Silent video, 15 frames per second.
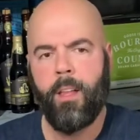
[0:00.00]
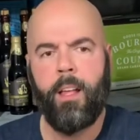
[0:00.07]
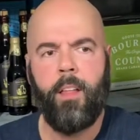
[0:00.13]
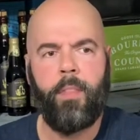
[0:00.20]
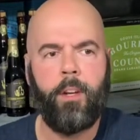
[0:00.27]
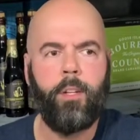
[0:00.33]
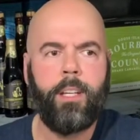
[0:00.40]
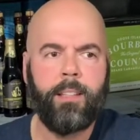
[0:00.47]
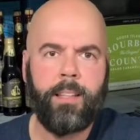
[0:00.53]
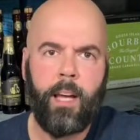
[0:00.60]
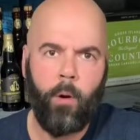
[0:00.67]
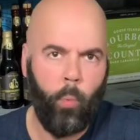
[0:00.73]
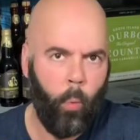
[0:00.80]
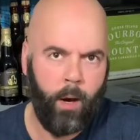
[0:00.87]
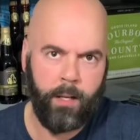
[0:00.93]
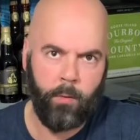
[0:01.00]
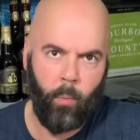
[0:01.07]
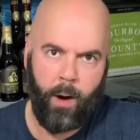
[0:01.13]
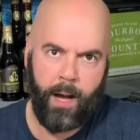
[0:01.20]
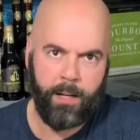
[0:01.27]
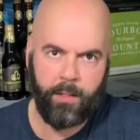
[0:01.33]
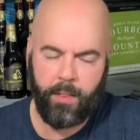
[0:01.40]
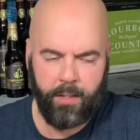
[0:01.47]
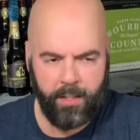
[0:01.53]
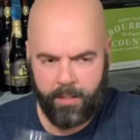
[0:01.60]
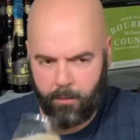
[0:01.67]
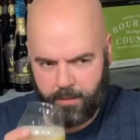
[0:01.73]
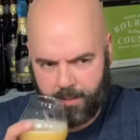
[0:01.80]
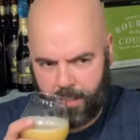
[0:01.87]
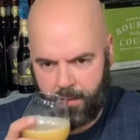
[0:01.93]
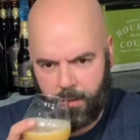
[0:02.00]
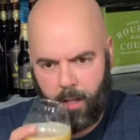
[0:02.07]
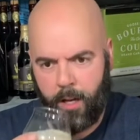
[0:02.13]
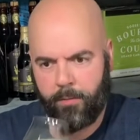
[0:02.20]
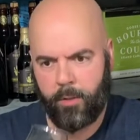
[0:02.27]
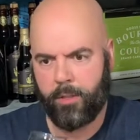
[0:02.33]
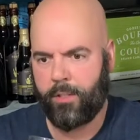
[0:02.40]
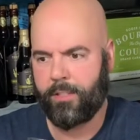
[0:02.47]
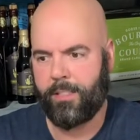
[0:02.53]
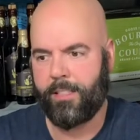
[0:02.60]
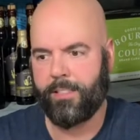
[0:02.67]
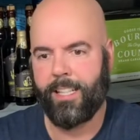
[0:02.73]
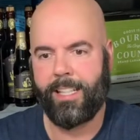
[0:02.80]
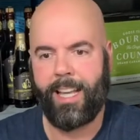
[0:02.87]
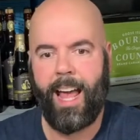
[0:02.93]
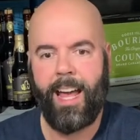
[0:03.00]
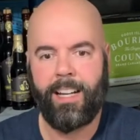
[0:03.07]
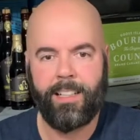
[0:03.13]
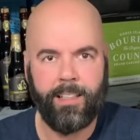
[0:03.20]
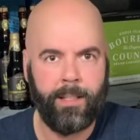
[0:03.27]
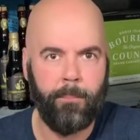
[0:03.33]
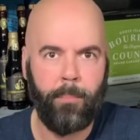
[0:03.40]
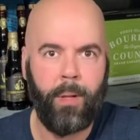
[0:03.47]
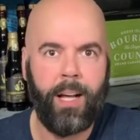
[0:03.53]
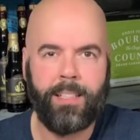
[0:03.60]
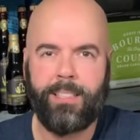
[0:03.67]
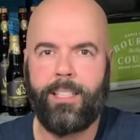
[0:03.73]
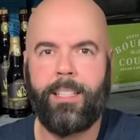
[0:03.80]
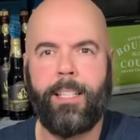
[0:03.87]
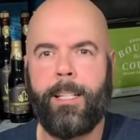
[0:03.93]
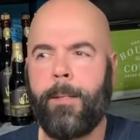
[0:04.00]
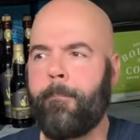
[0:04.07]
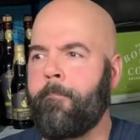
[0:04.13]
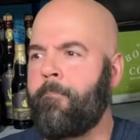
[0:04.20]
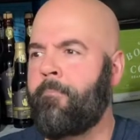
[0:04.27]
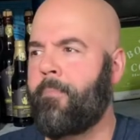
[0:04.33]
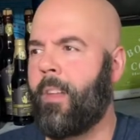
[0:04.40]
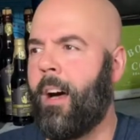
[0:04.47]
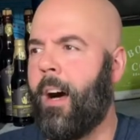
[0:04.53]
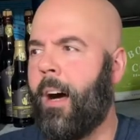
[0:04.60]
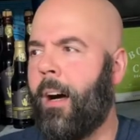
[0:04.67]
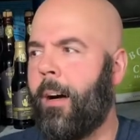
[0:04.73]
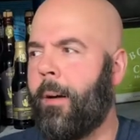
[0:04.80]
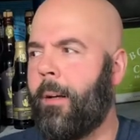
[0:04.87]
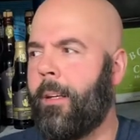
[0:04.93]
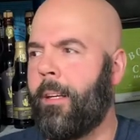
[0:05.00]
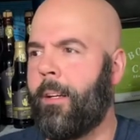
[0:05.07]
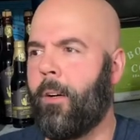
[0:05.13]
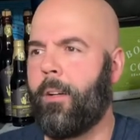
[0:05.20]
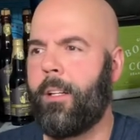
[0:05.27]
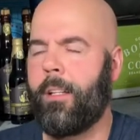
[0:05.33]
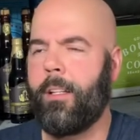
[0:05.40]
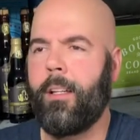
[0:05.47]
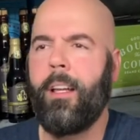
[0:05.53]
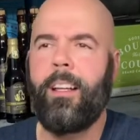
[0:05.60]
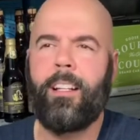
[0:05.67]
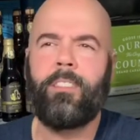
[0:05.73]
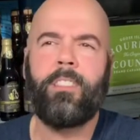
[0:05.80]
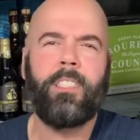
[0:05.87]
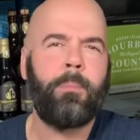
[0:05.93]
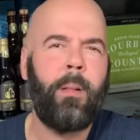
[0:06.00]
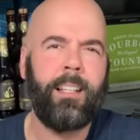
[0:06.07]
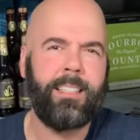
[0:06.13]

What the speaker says: Then you get that white wine thing, which I love. So it's like adding complexity. You know, it doesn't smell like